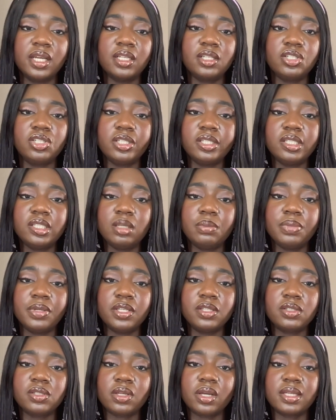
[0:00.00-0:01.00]

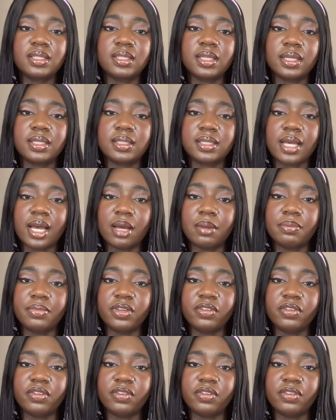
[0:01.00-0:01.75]
GTP's success can